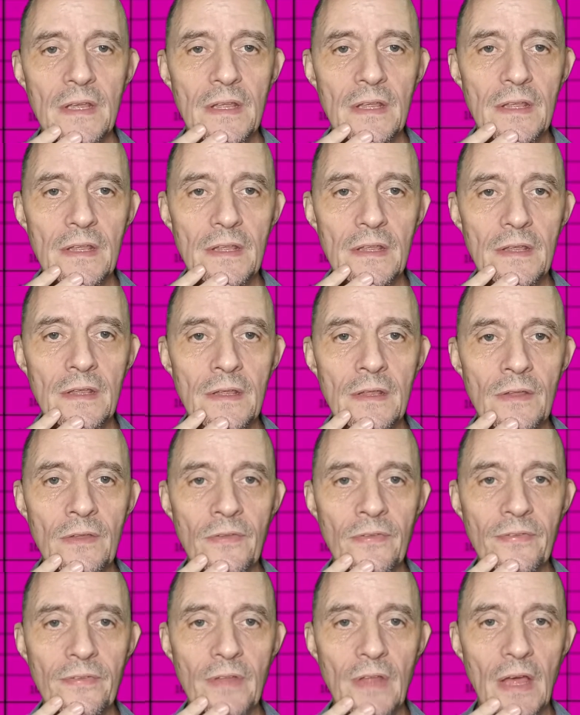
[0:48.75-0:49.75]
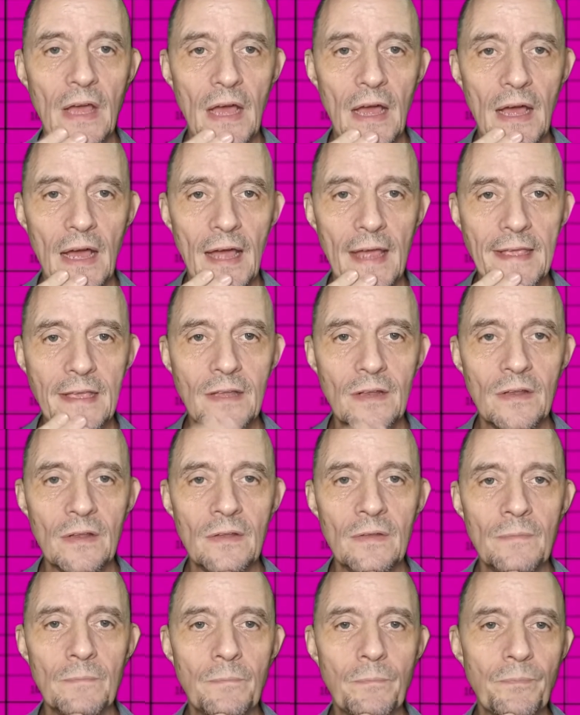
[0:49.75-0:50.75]
is I
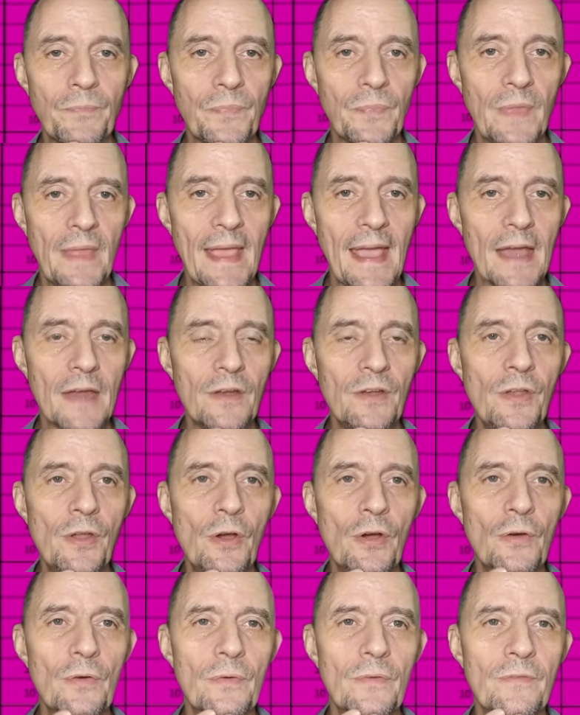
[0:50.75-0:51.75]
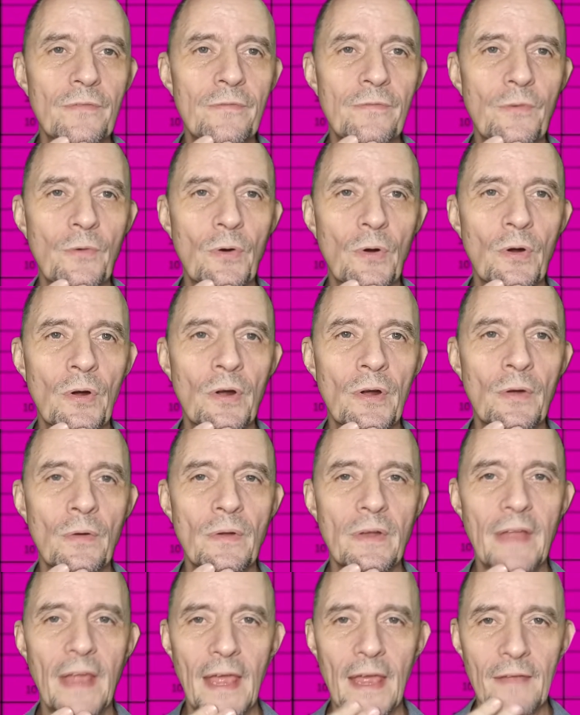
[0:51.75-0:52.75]
can add a note for
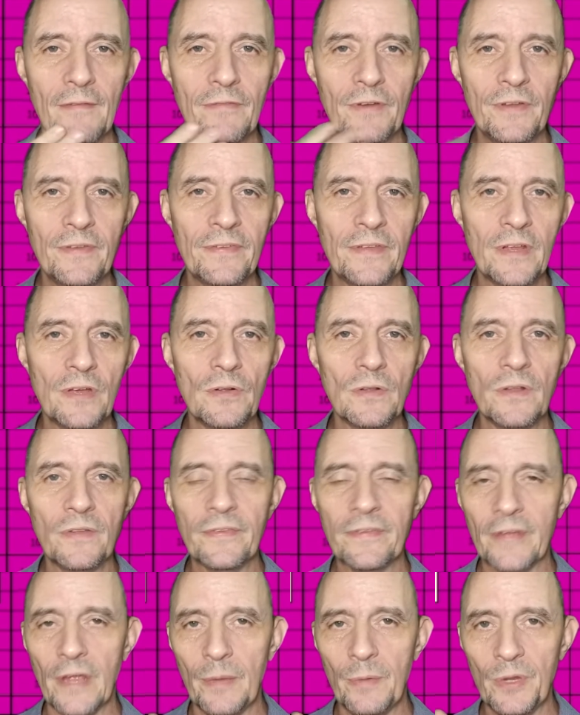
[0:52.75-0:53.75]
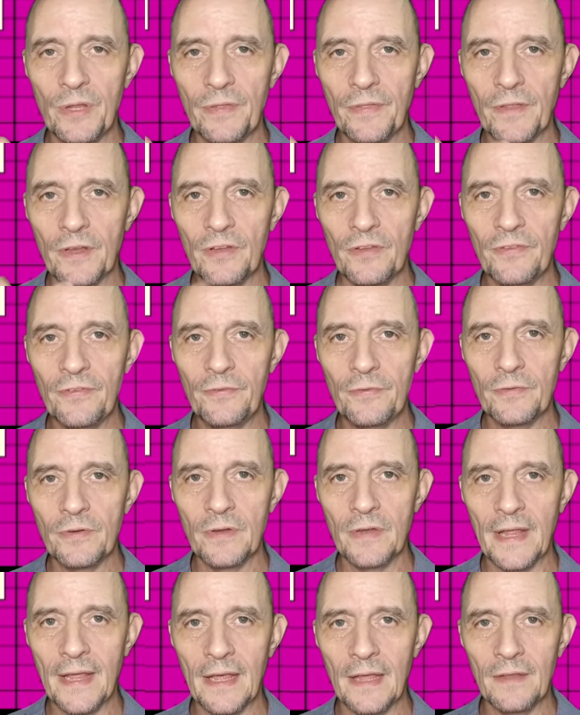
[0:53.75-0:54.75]
every single assignment that a
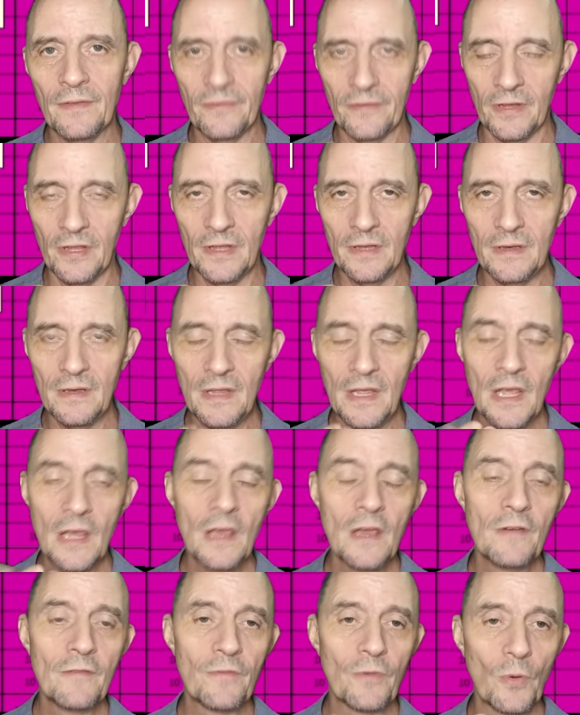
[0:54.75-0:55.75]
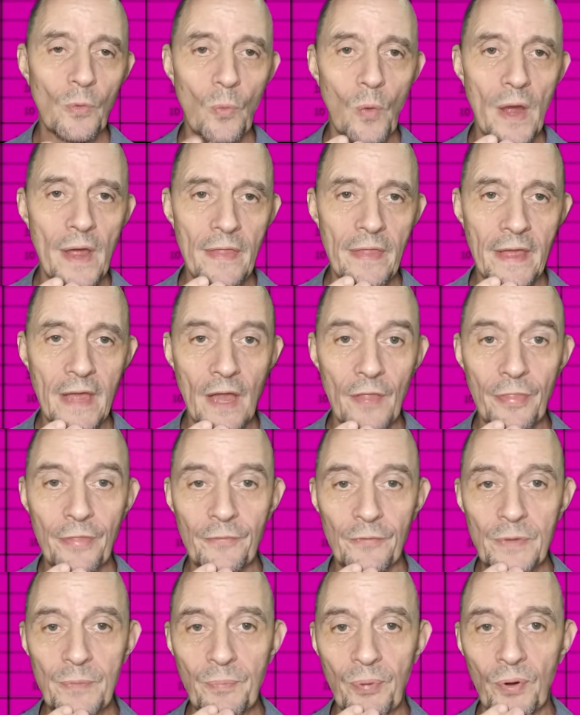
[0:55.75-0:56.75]
student hands in for why they got
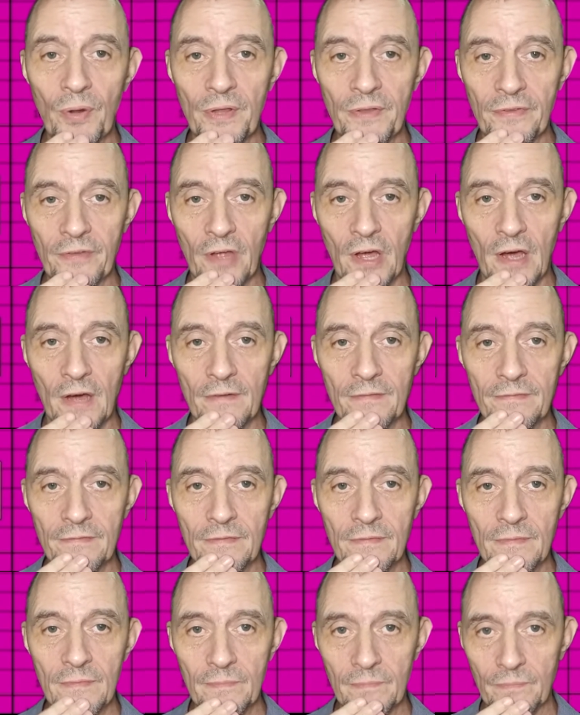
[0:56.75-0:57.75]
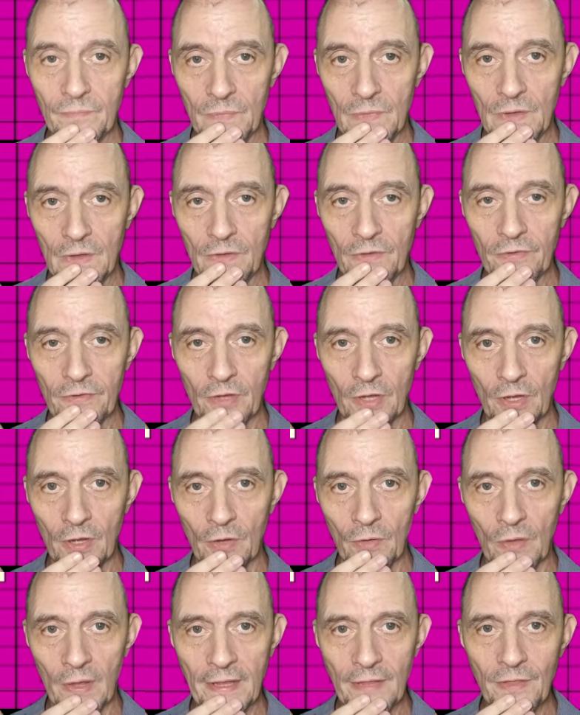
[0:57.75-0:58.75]
3 points off.
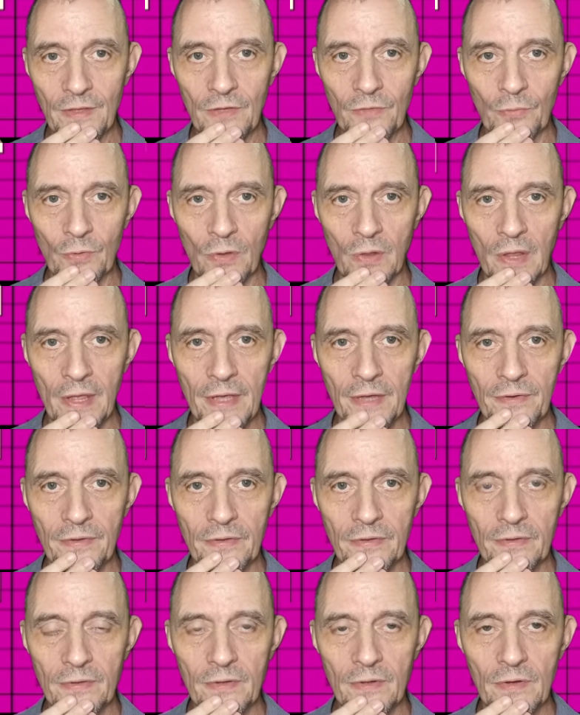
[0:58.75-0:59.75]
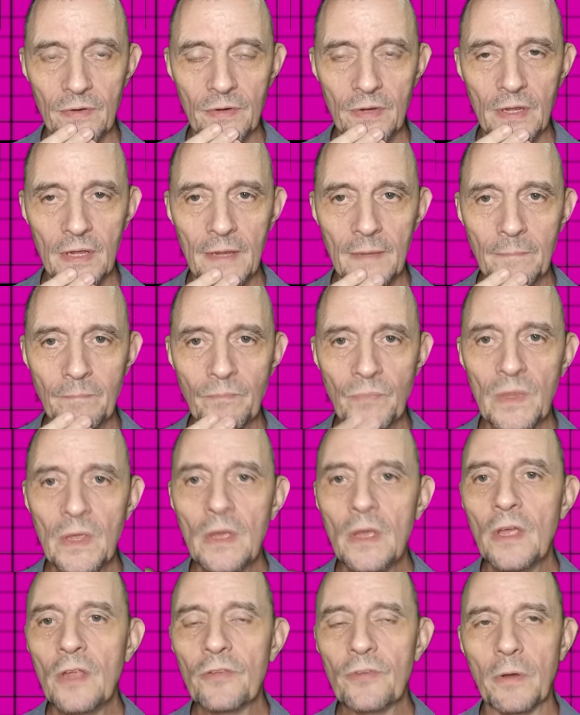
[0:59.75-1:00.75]
So like these are late, okay?
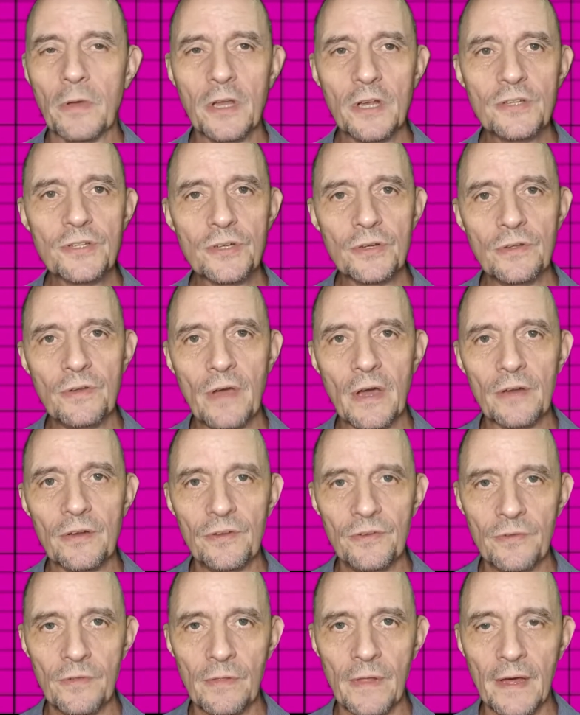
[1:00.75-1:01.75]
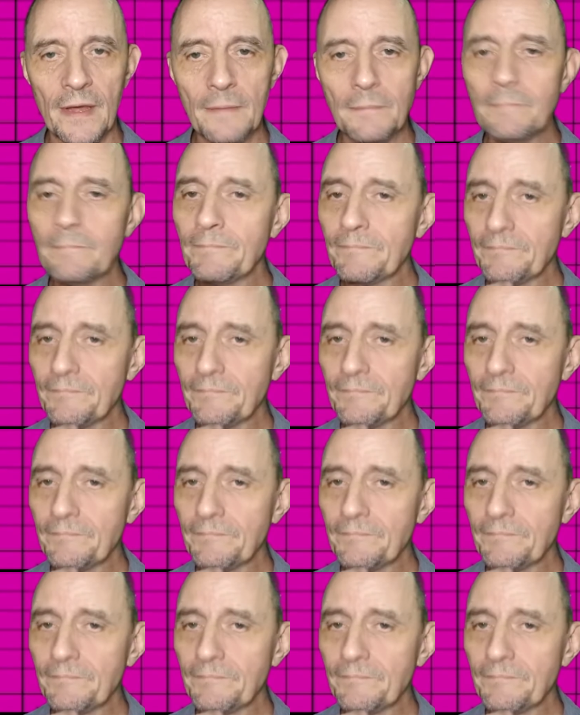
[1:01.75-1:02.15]
So I'm going to show you how to do that.